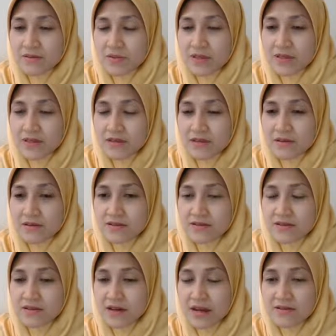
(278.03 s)
with the
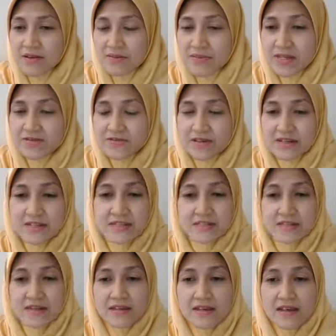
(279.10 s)
Arabic
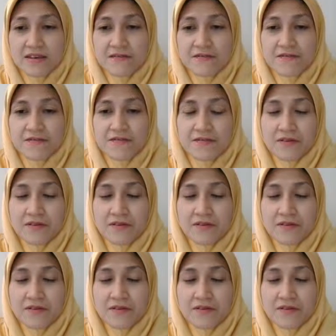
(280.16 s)
traders, they have